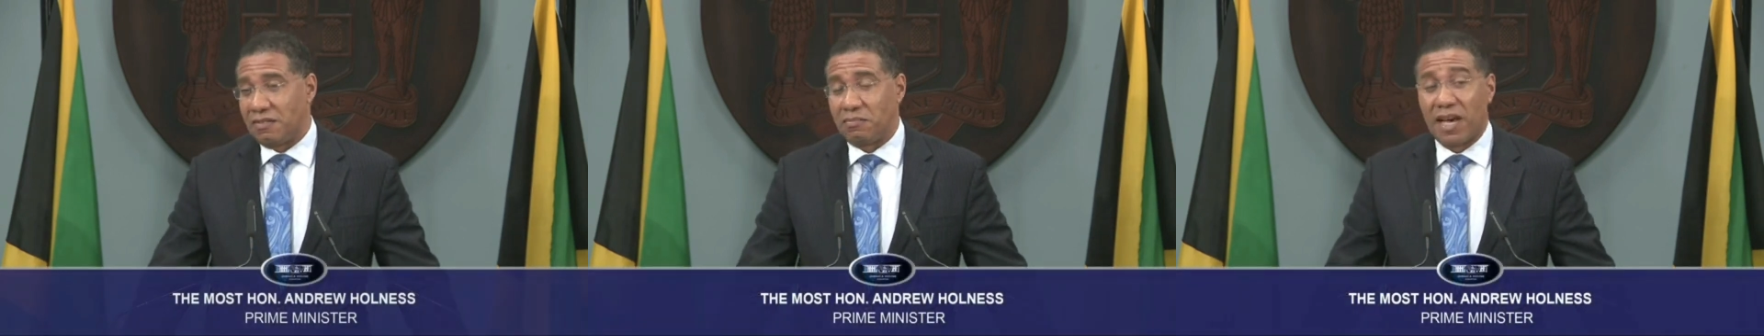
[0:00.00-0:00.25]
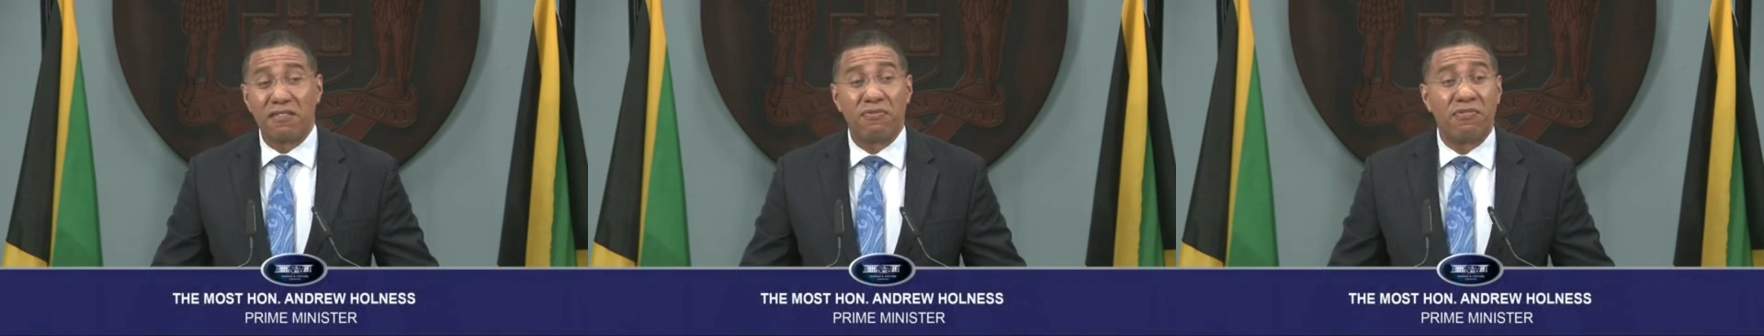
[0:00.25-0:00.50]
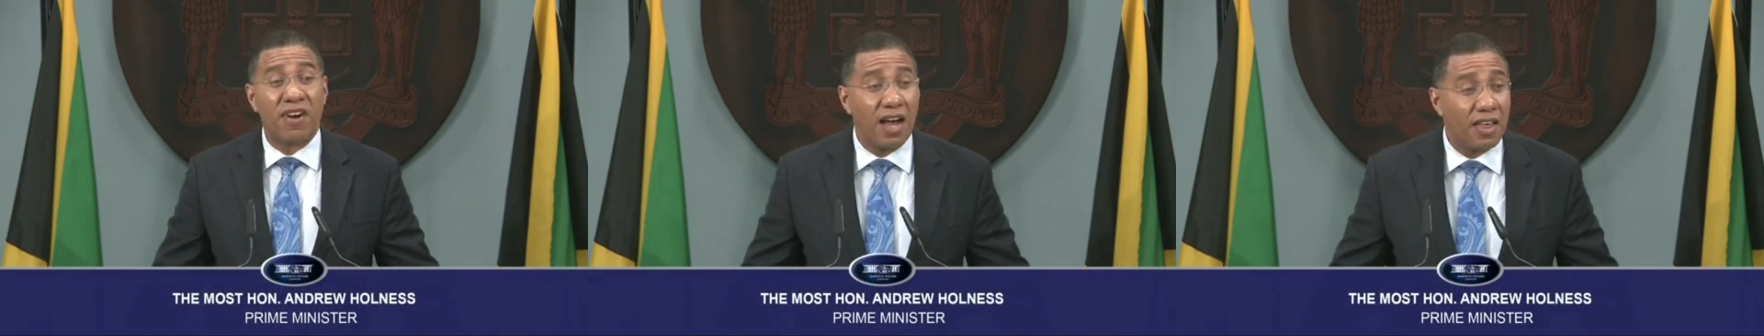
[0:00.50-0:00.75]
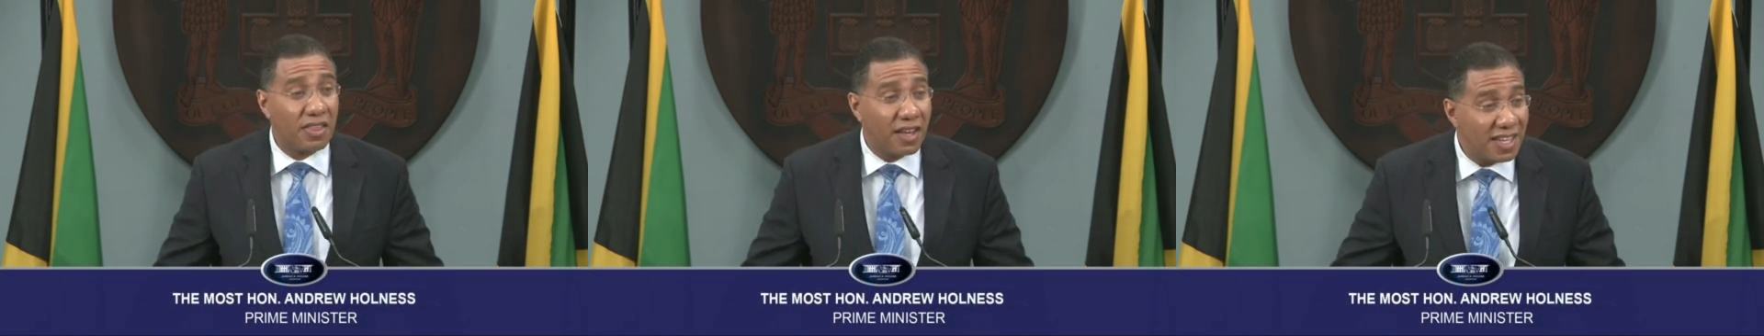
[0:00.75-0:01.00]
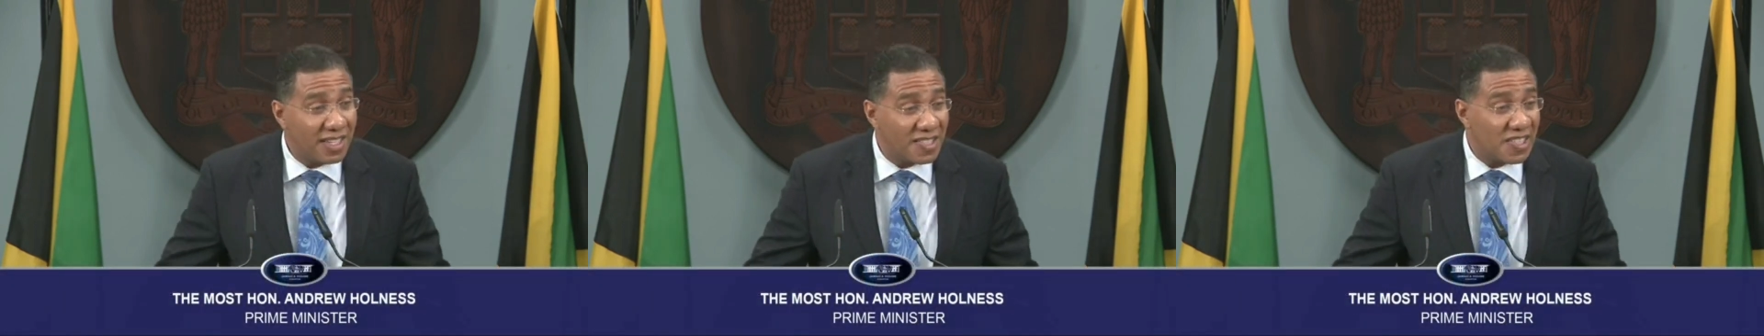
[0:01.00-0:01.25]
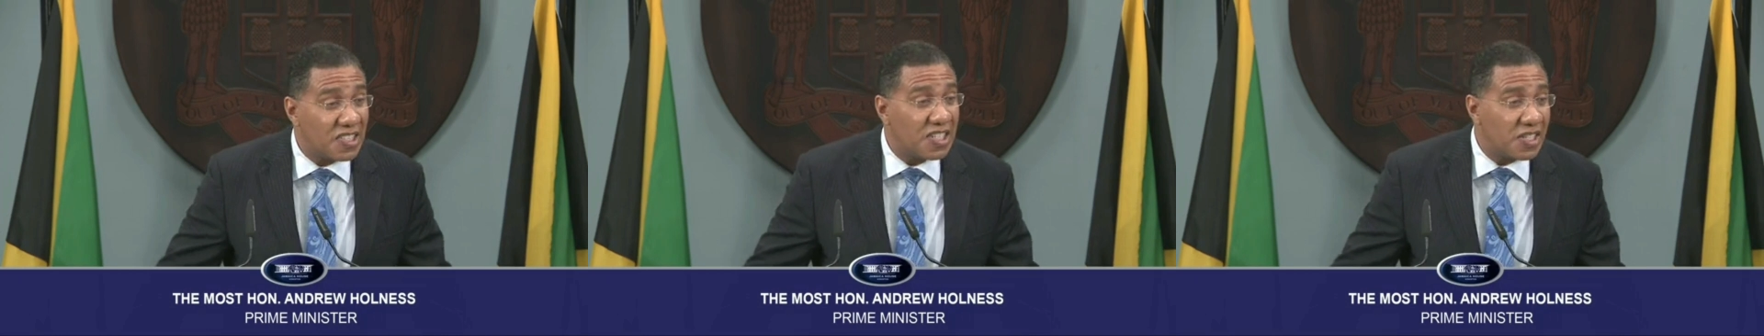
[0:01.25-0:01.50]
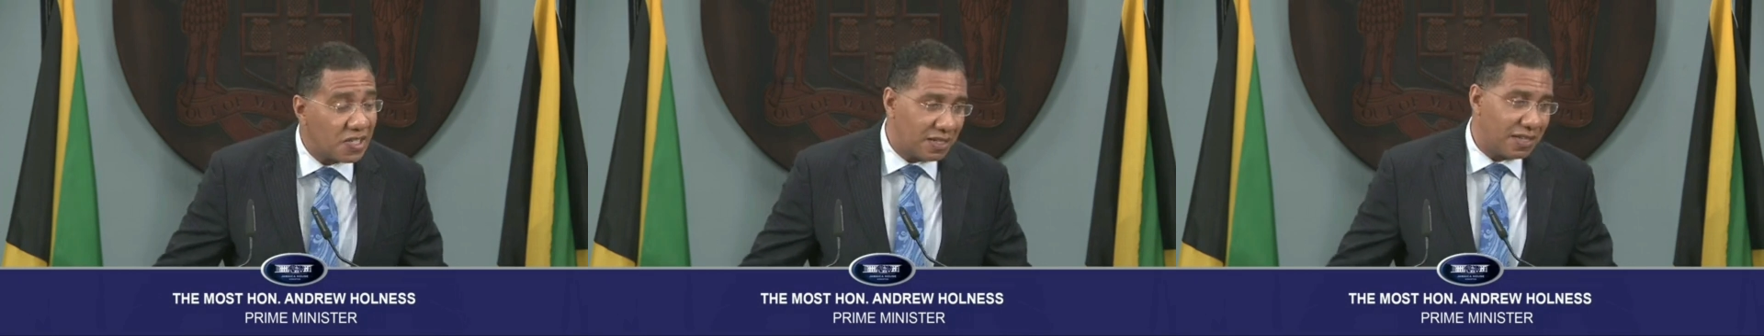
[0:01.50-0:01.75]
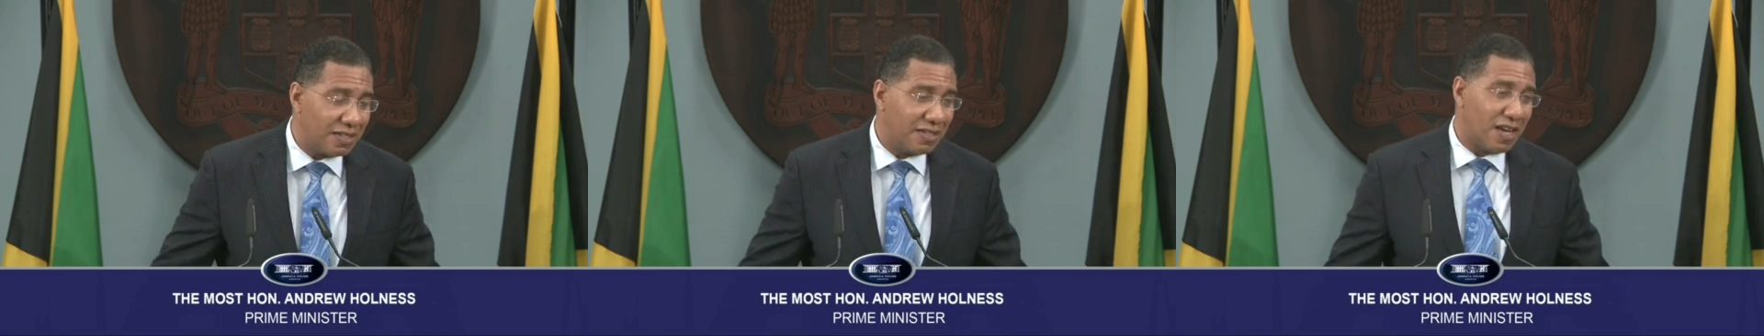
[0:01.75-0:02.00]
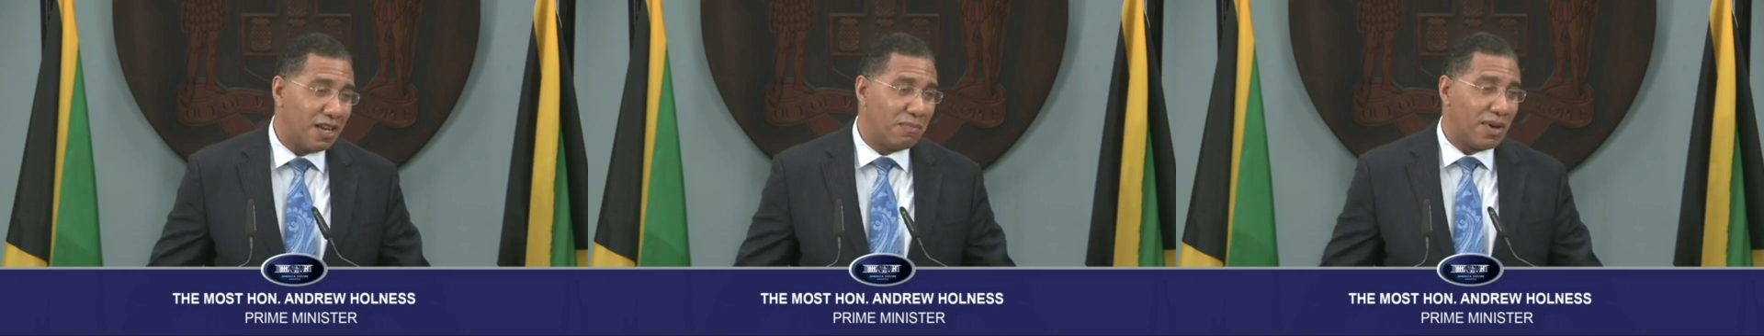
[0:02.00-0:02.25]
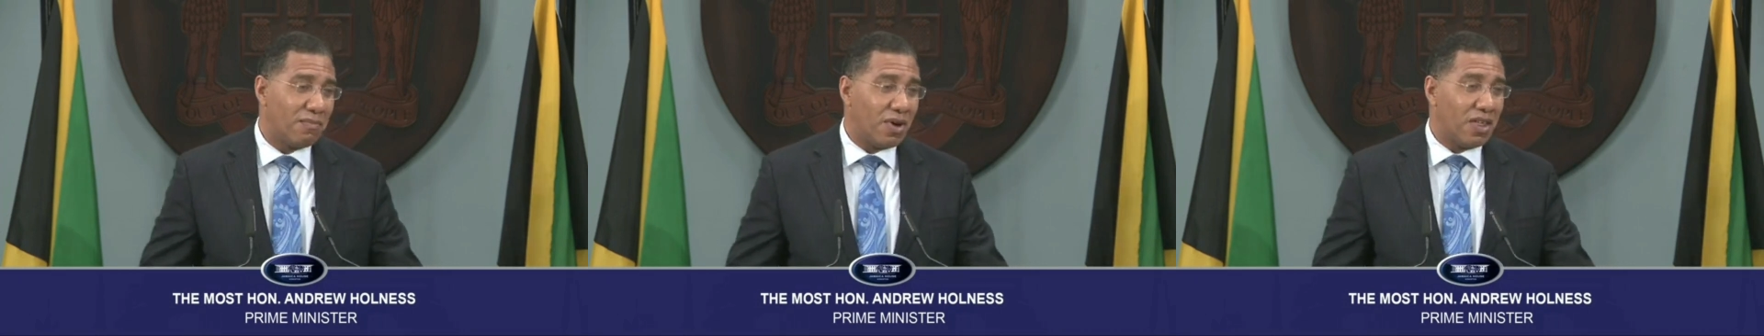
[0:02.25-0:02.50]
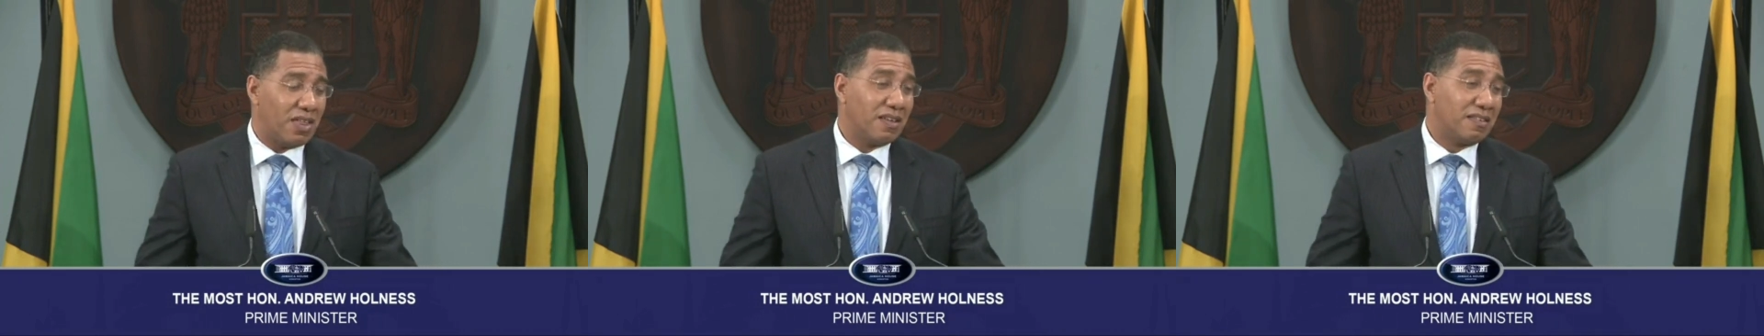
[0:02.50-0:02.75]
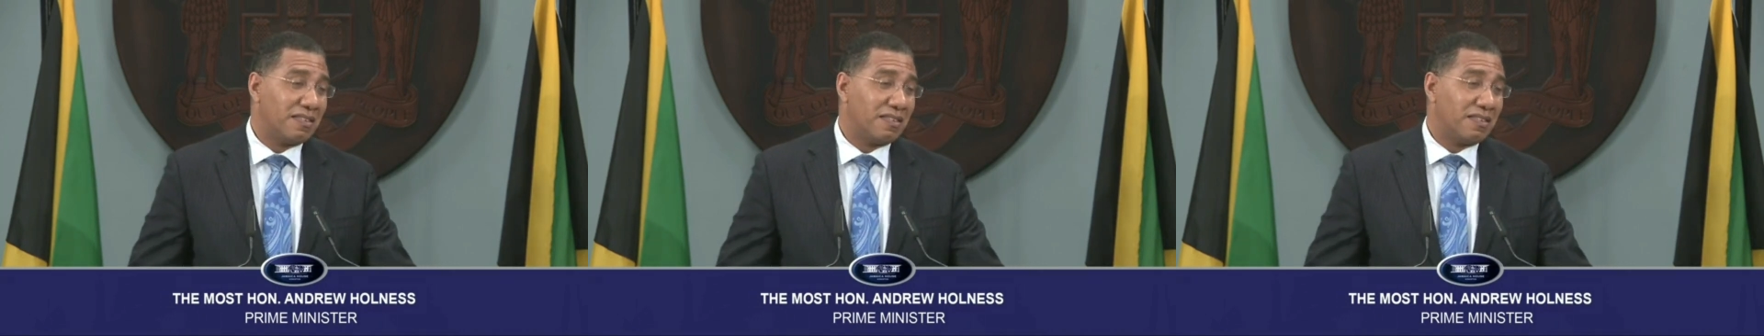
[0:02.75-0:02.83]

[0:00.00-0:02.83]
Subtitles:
my father insisted on my mother